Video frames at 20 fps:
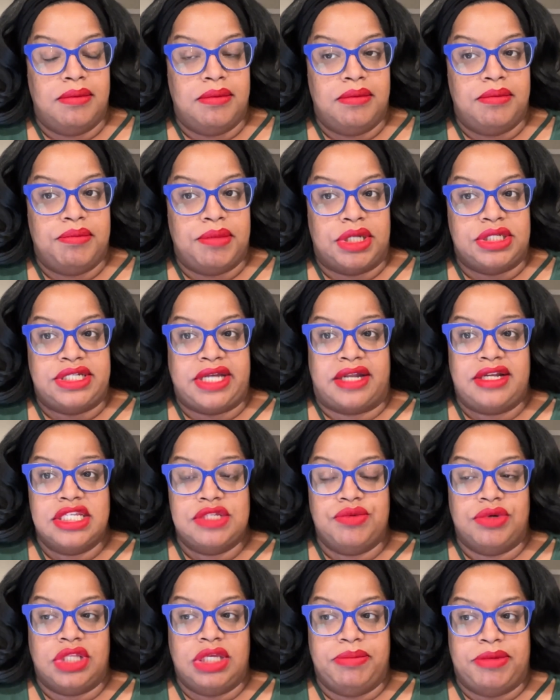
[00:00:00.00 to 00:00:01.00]
Montana is
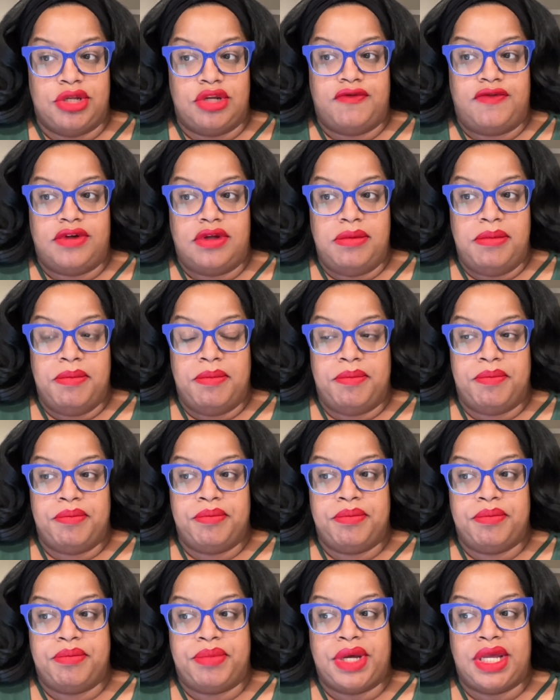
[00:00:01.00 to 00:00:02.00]
really beautiful.
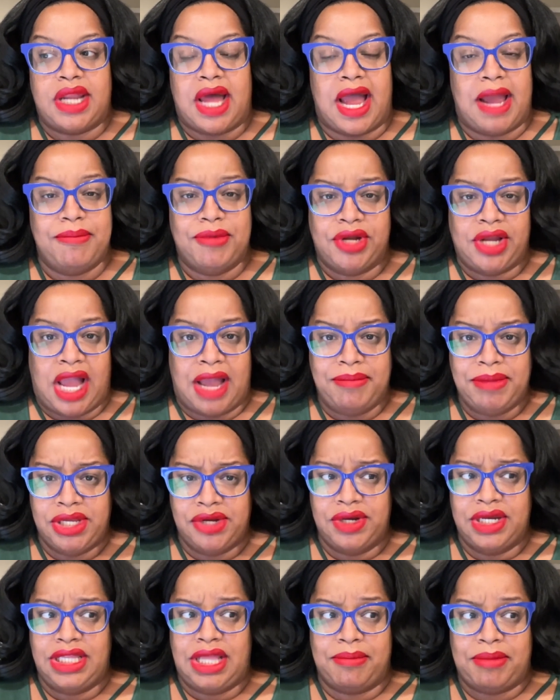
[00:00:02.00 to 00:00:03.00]
But I'm
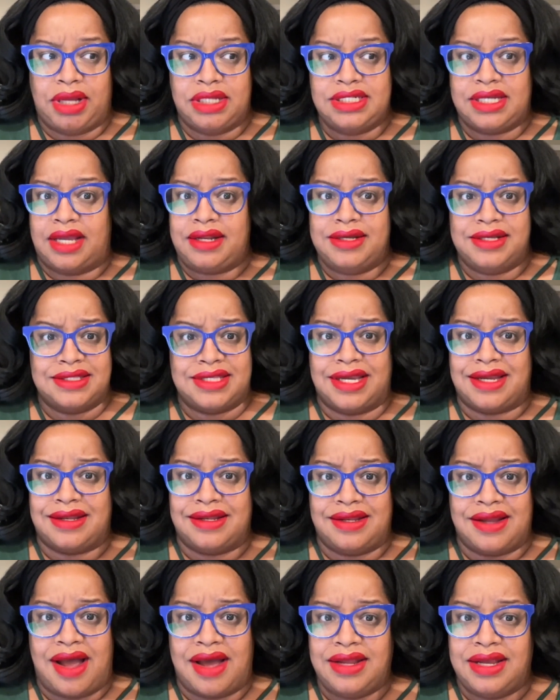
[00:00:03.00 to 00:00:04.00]
hearing that Montana is like
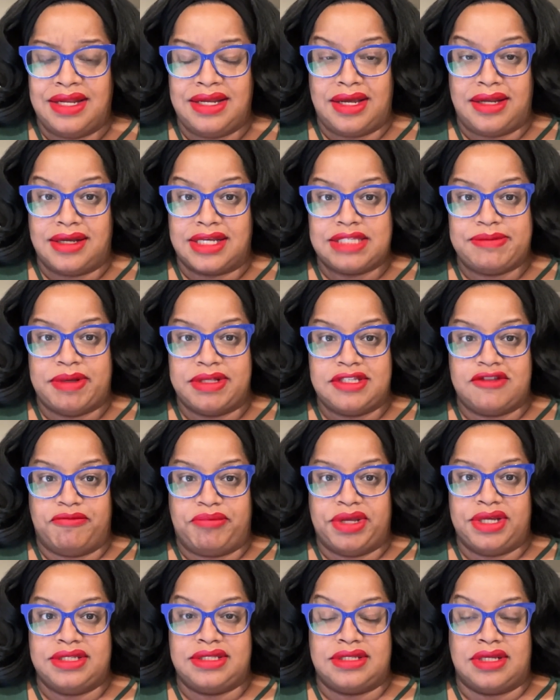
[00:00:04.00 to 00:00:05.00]
not an inexpensive
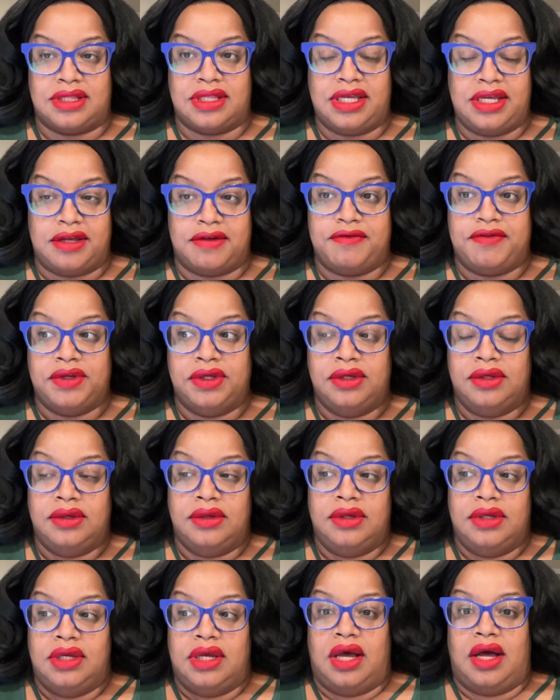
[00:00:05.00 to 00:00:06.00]
place to live
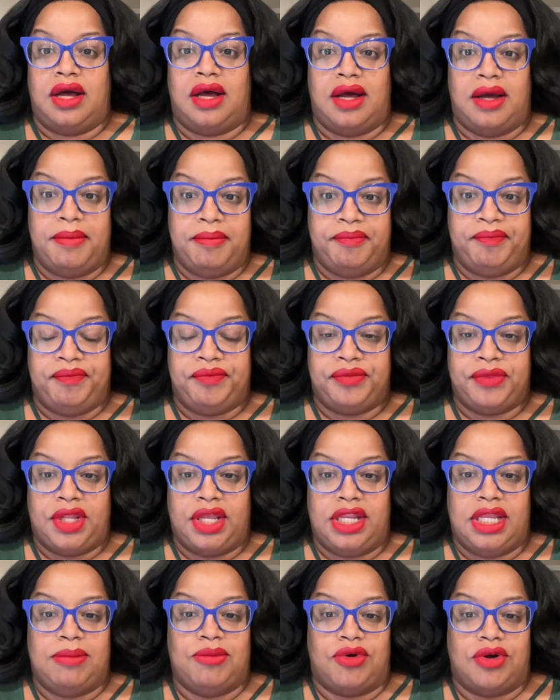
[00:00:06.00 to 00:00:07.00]

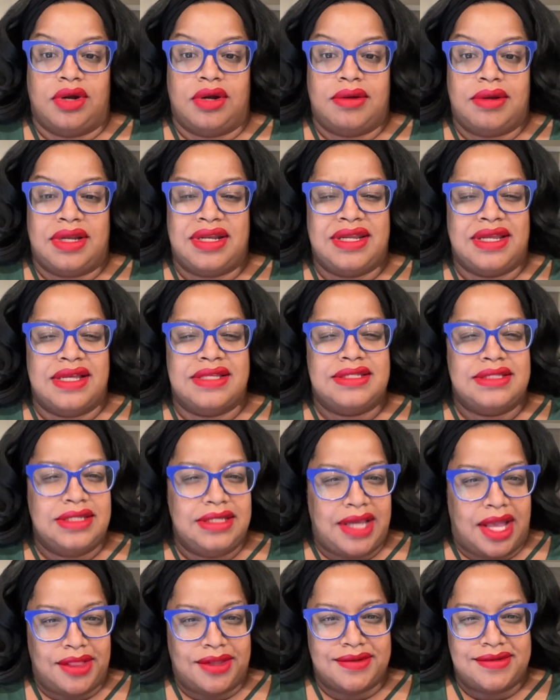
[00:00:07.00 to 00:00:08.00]
anymore. Isn't
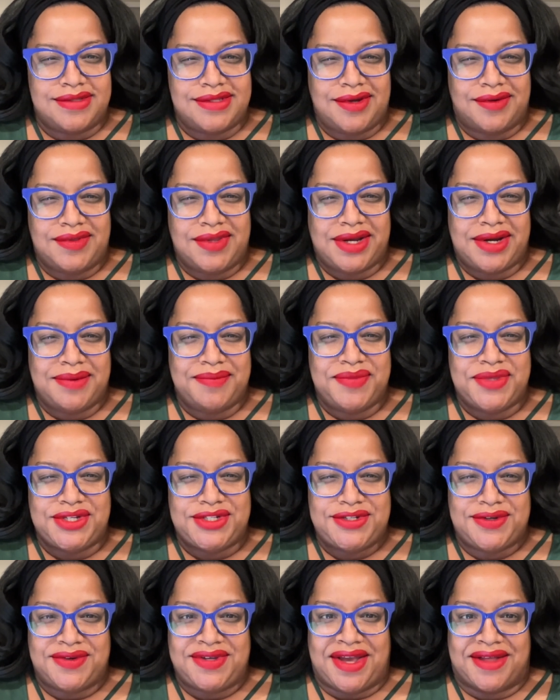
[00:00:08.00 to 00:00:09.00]
Yellowstone there? The
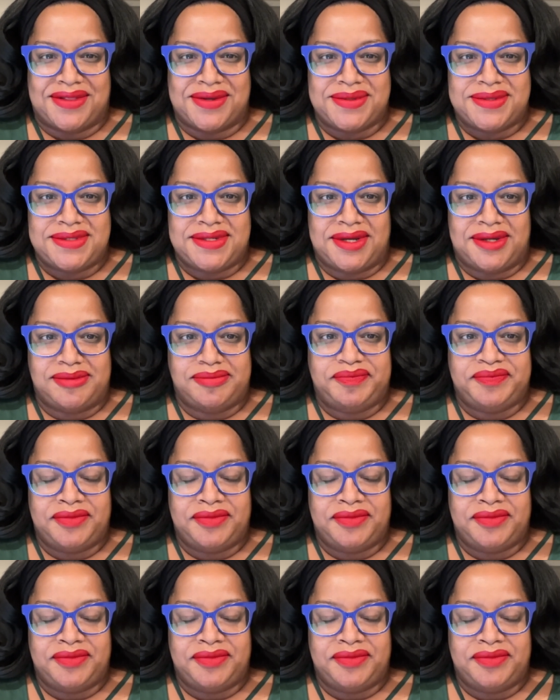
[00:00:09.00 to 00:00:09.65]
show Yellowstone?